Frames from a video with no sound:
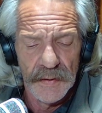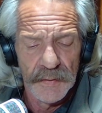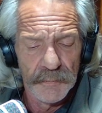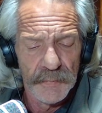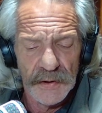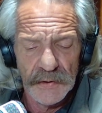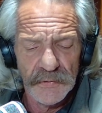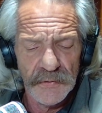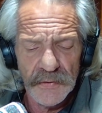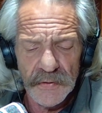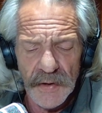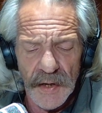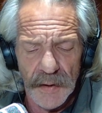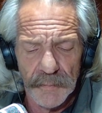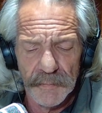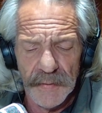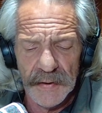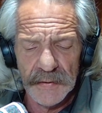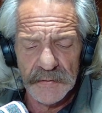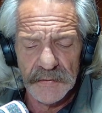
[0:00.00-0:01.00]
But do not
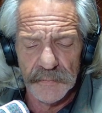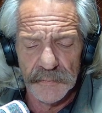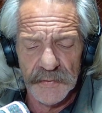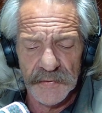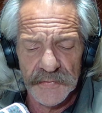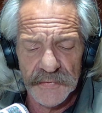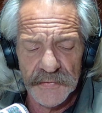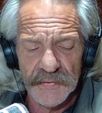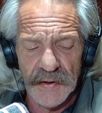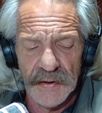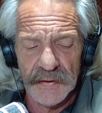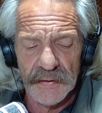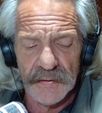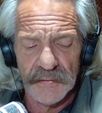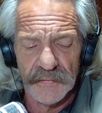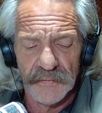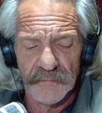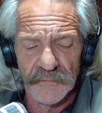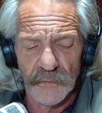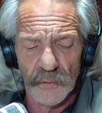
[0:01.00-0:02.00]
make the mistake
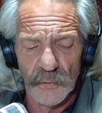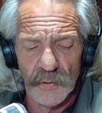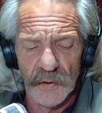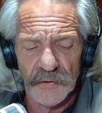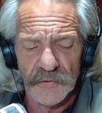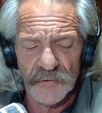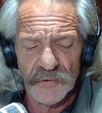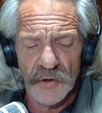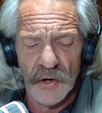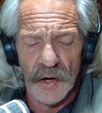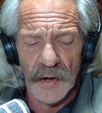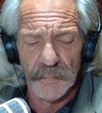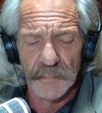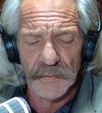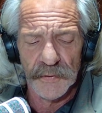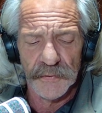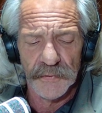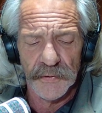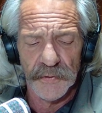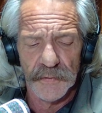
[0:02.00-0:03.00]
of the foolish
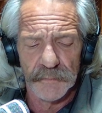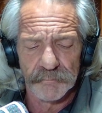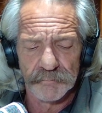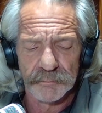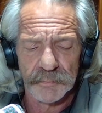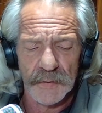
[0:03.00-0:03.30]
carpenter,